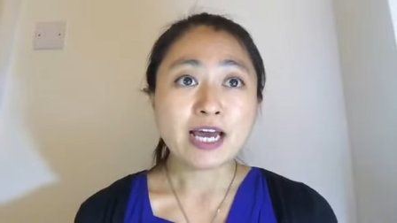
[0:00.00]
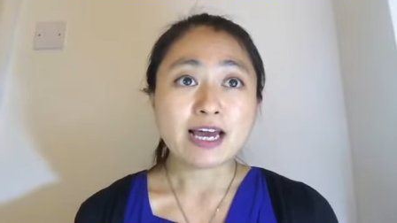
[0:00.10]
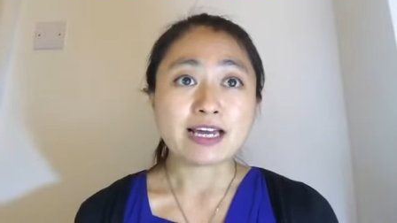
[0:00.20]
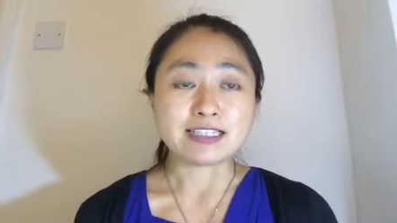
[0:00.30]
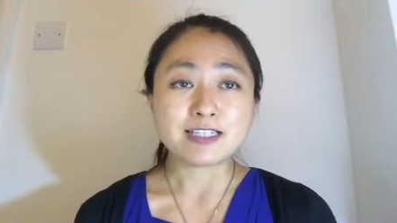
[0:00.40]

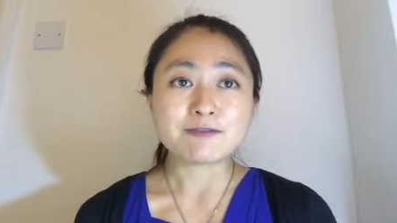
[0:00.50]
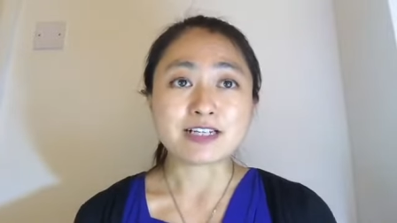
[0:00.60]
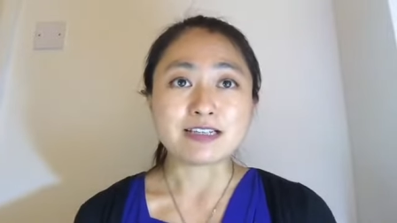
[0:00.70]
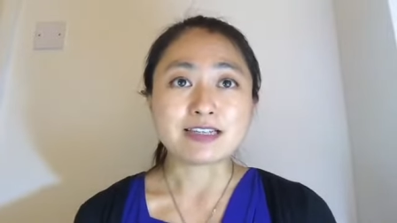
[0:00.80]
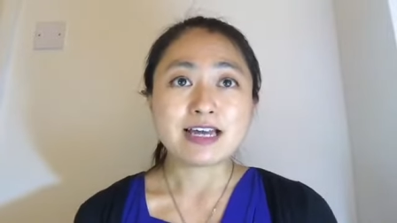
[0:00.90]
And
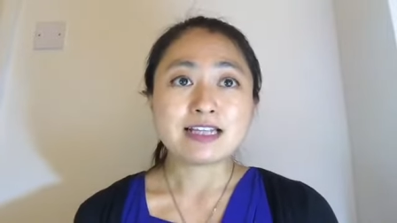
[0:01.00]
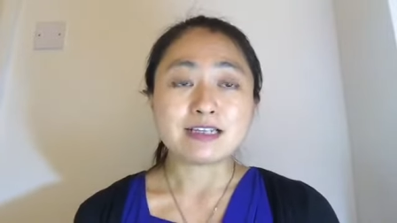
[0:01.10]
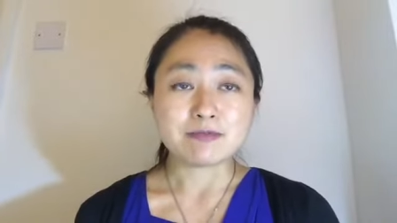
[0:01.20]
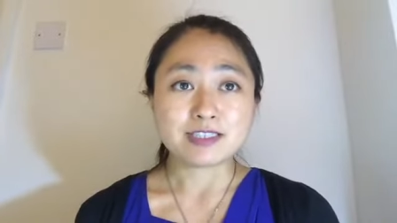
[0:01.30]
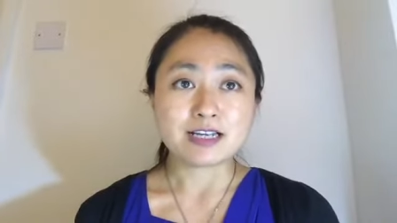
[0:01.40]
even
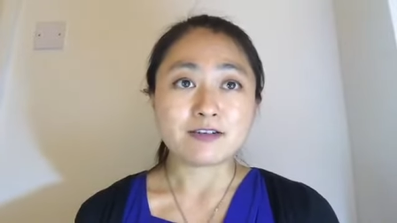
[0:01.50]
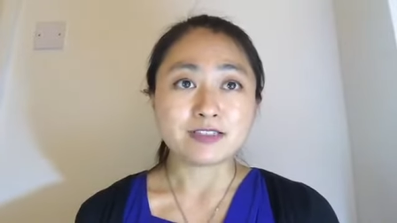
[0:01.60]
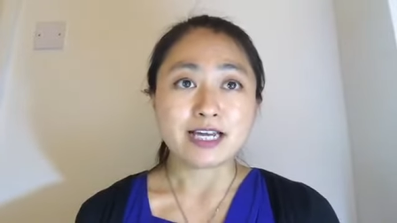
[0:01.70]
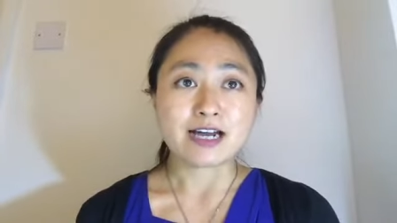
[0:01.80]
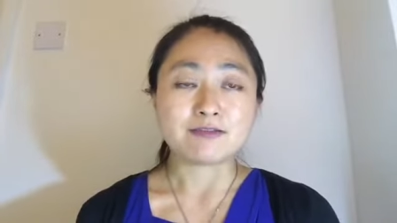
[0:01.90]
themselves,
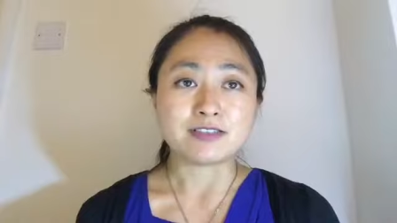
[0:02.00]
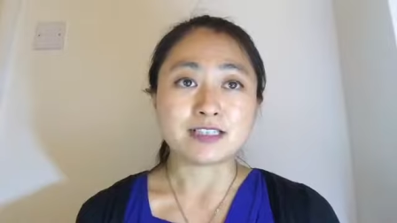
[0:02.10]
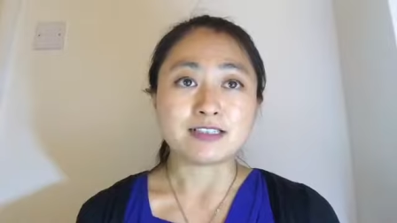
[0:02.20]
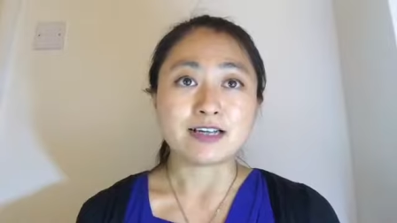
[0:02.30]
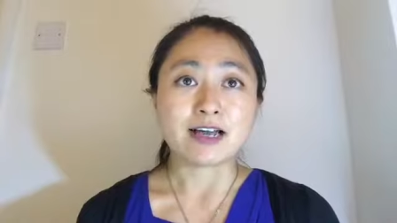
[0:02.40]
they
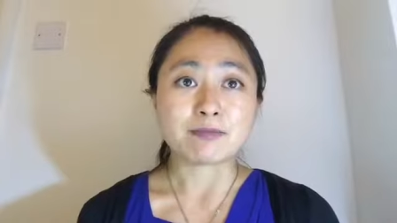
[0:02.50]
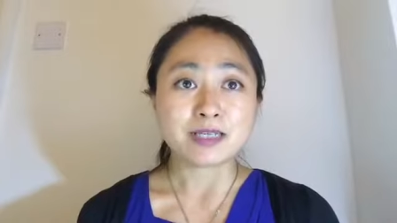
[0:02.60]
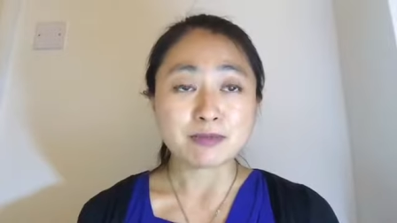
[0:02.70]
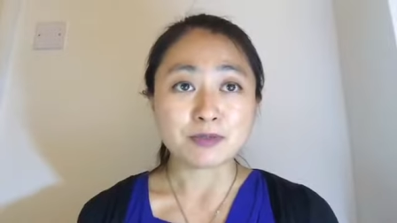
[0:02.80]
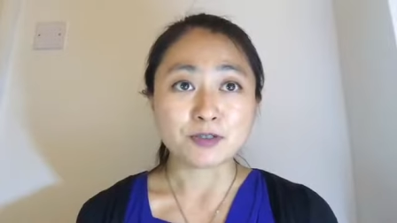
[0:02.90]
have
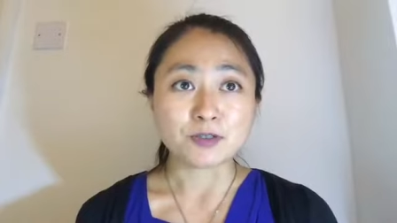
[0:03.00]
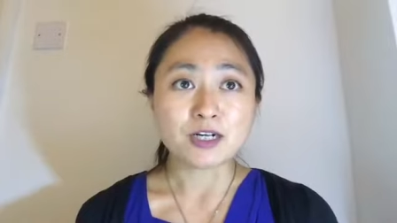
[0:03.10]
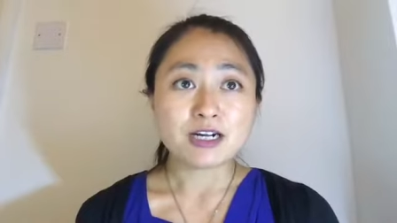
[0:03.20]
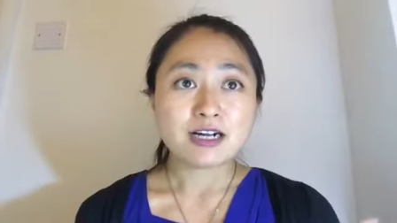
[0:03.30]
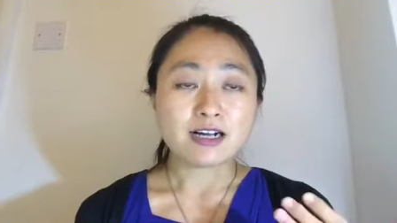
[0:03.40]
people
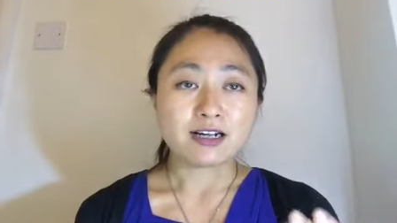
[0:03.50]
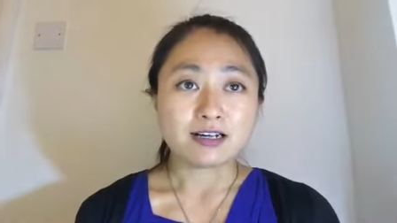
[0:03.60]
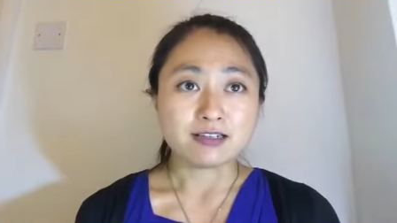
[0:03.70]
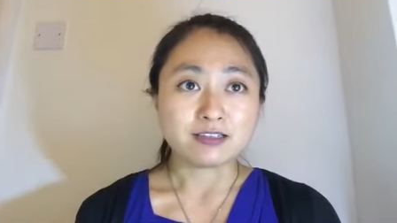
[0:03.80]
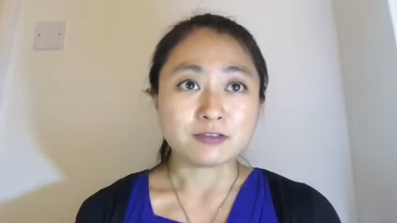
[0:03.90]

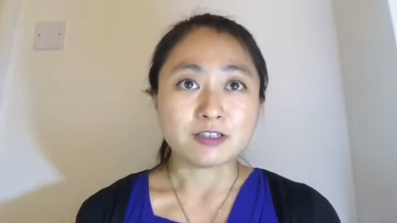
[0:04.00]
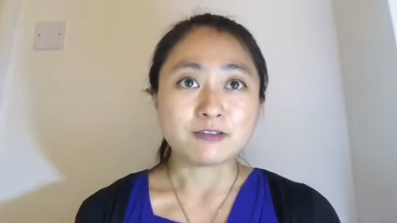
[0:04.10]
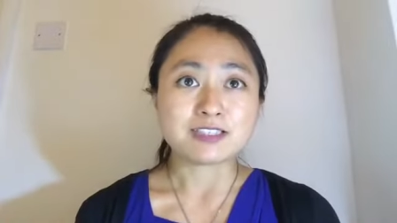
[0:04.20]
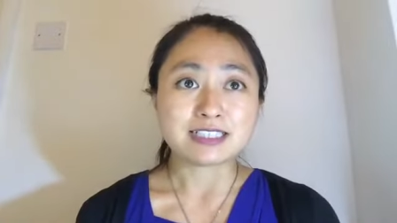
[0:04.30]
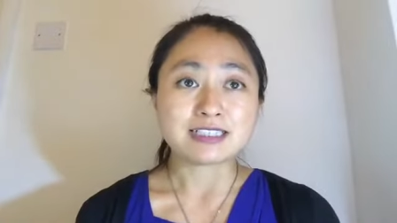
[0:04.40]

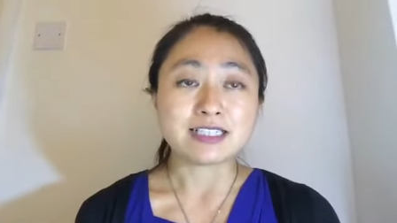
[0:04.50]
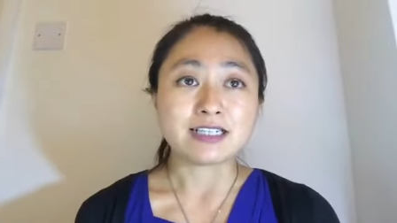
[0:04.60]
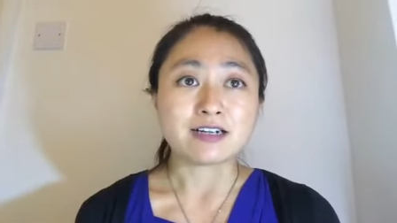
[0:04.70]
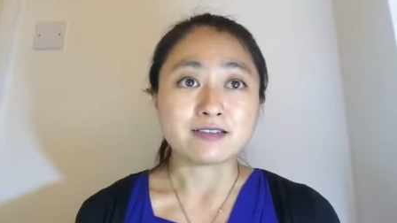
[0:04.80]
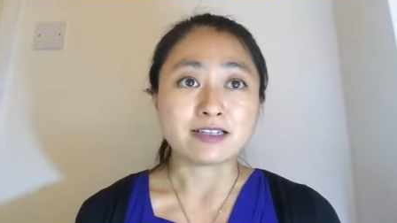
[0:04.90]
sitting
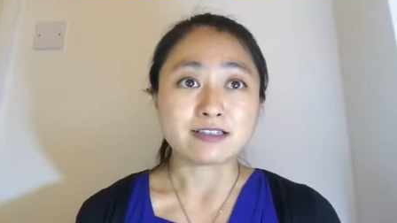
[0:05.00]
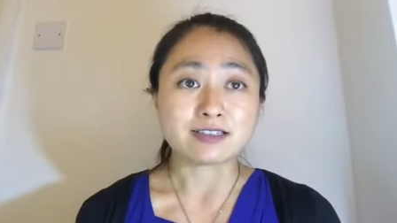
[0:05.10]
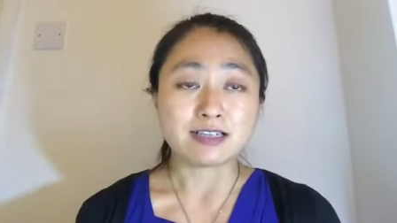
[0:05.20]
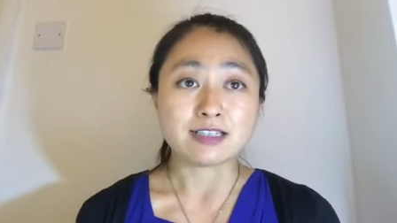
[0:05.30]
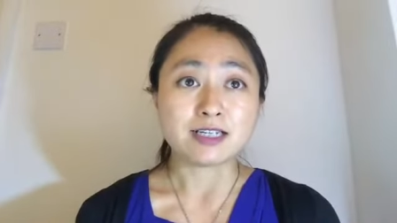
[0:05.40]
on their
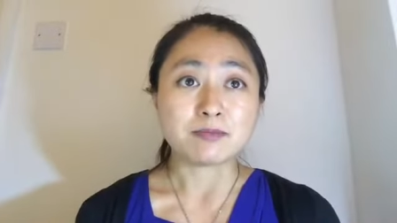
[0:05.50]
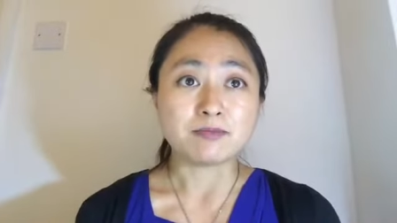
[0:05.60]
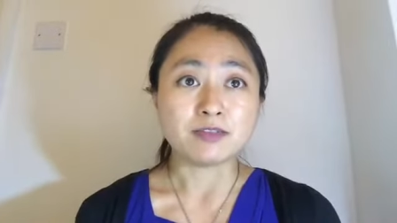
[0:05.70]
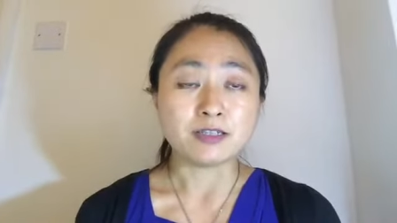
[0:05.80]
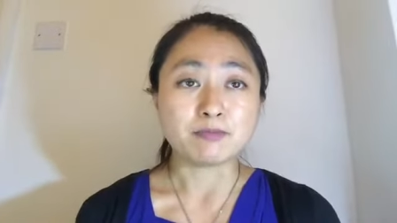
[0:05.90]
startup,
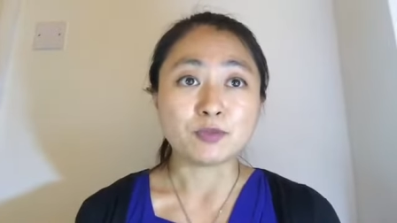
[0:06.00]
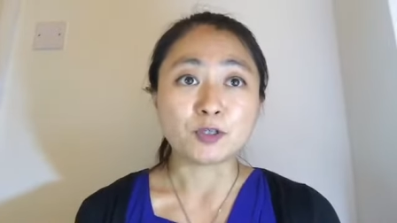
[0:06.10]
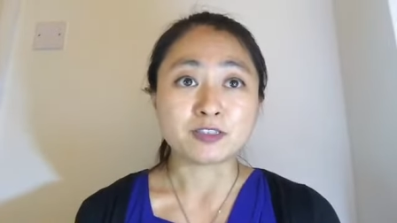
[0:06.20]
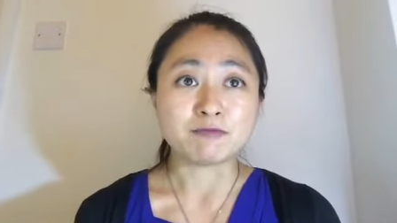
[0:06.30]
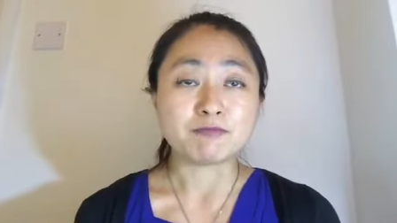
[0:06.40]
the
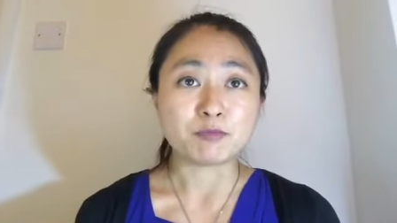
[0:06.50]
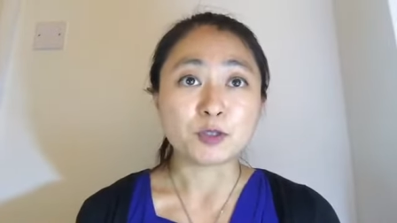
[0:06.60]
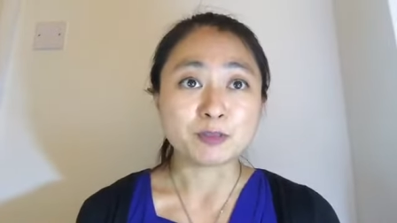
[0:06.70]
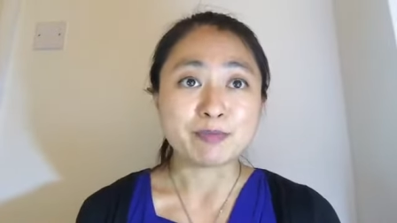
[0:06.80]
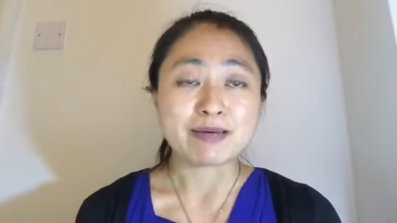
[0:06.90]

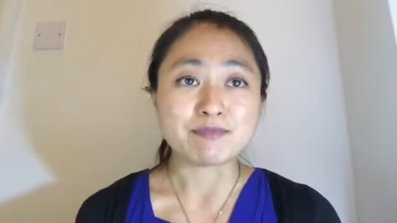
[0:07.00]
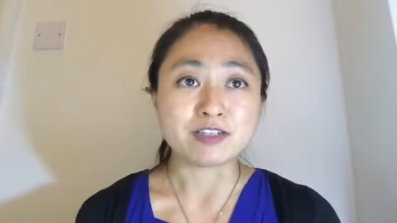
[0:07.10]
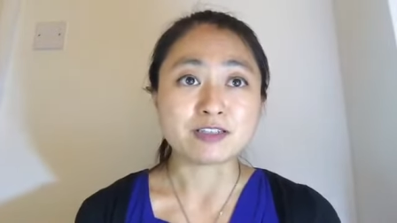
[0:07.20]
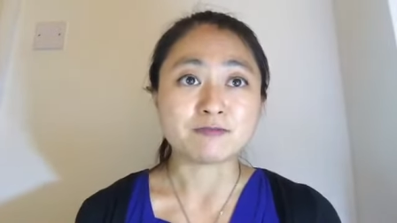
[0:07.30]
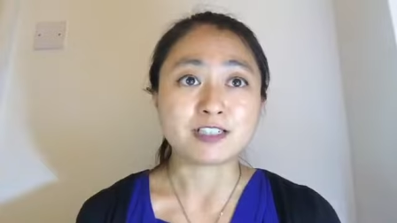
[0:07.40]
board
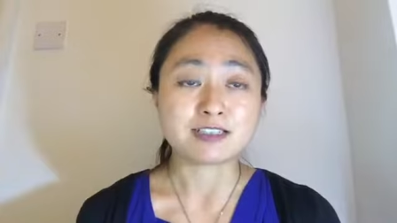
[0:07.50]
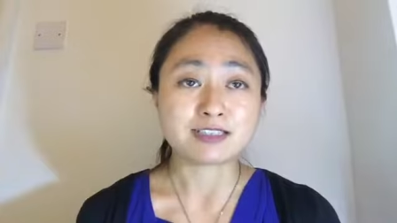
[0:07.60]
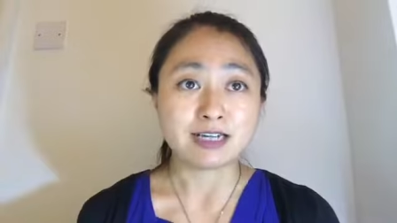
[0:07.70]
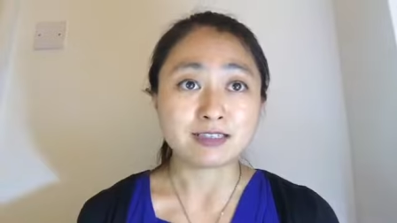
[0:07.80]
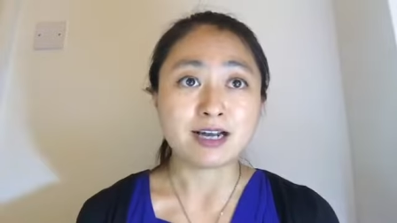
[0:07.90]
members of their
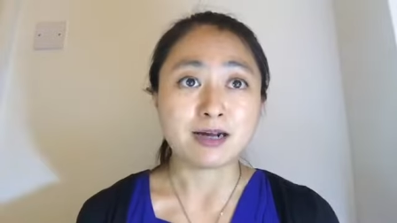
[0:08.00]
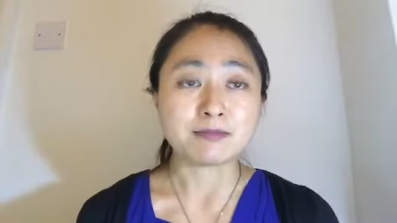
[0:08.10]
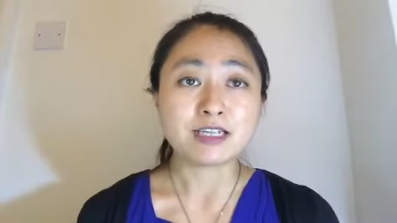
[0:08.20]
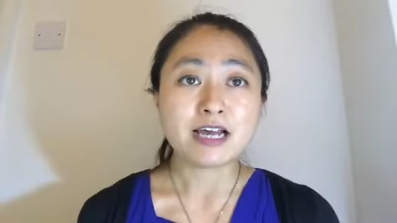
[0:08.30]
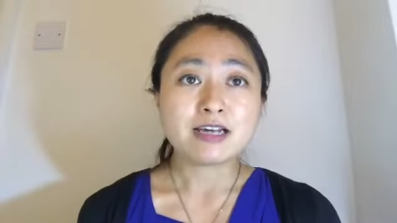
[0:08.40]

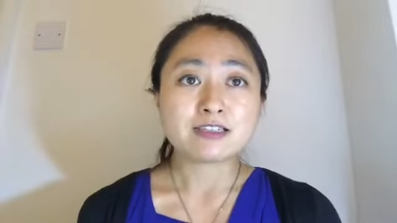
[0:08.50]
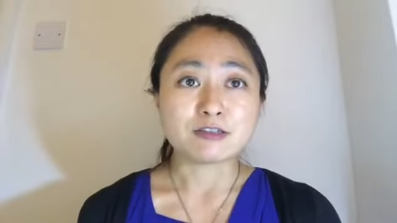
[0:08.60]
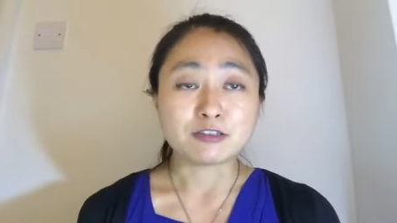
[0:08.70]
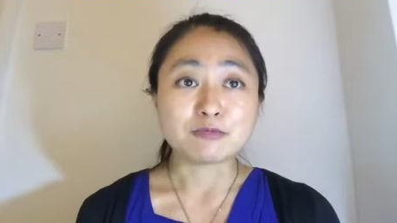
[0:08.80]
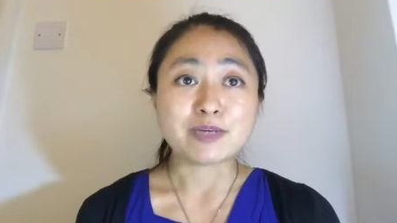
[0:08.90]
startups, so
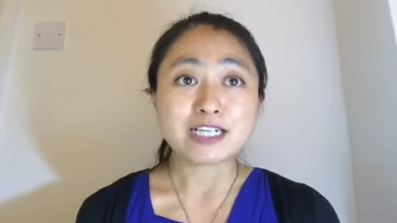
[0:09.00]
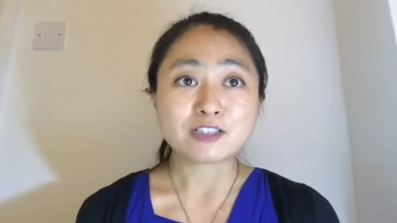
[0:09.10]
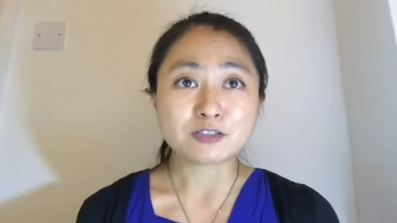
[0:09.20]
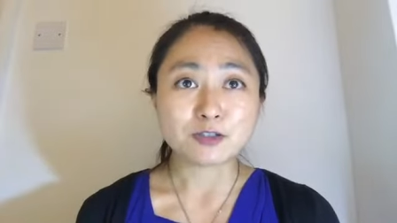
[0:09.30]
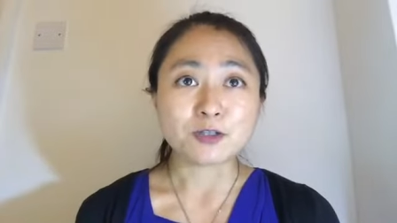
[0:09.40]
to make
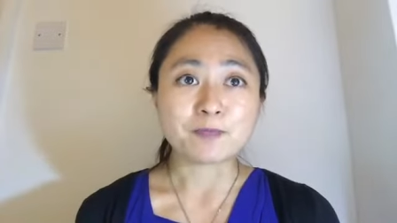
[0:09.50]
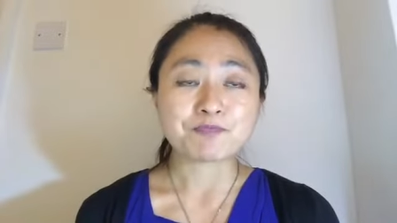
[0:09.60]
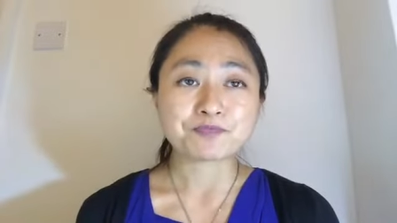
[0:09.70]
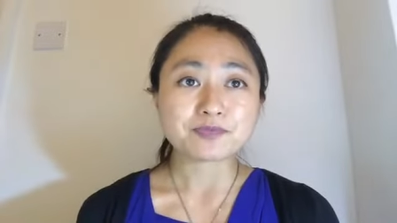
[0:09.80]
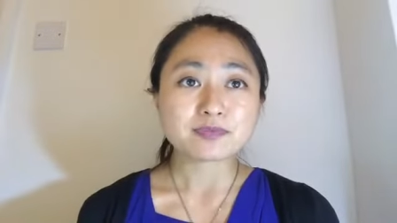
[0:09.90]
sure
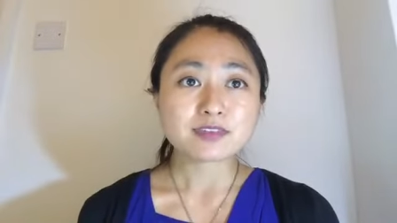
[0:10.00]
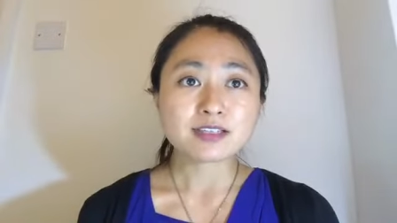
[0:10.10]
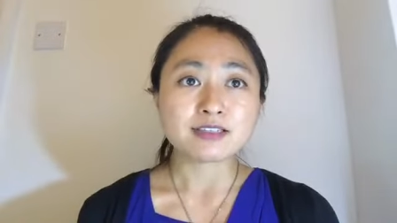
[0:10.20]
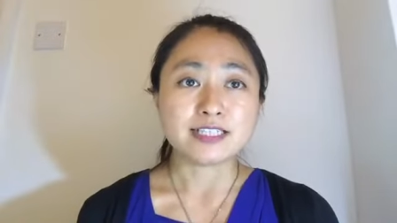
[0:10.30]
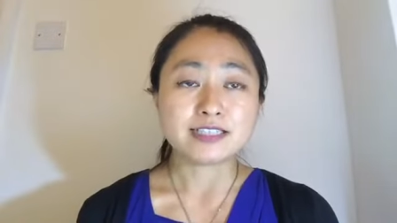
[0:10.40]

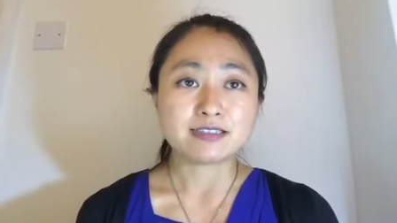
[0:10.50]
the